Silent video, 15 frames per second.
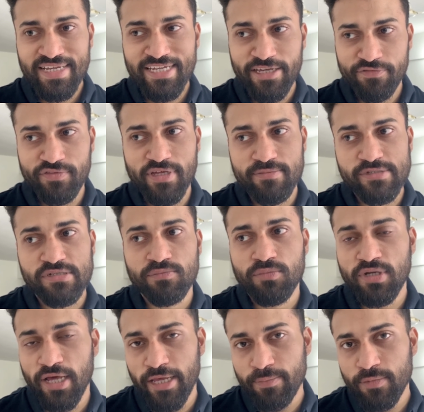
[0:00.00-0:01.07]
give them
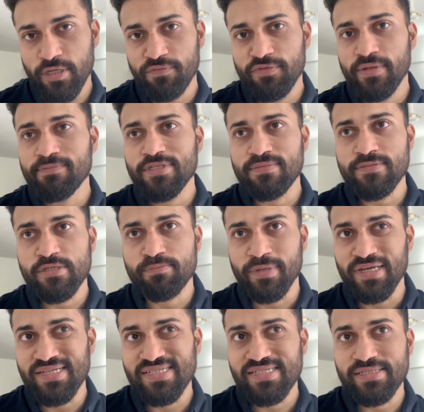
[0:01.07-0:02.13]
some time, give them some
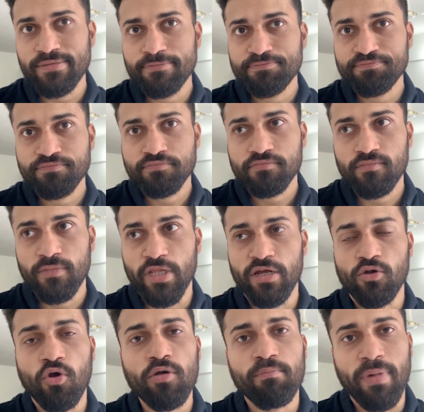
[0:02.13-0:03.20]
space. They
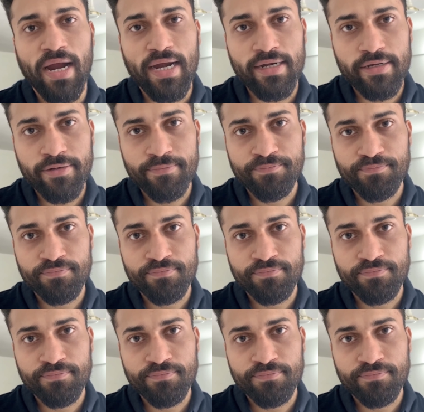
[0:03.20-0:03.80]
are not bad.